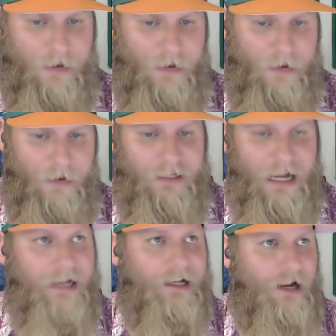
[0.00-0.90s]
to battle. You
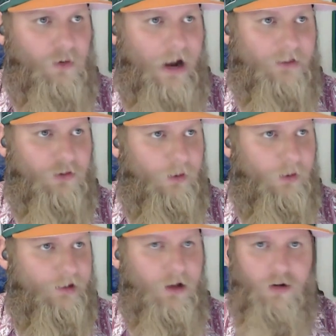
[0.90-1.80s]
got to grind through
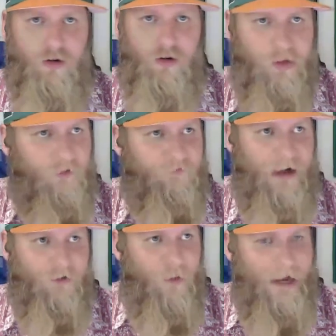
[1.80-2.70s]
it. Julio
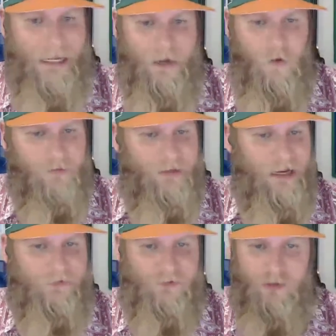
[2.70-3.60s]
found a way to hit one that
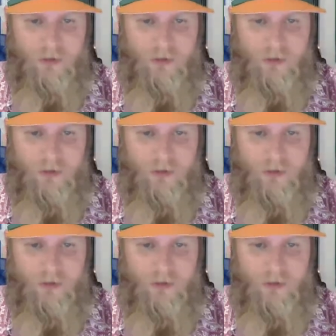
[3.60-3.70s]
I still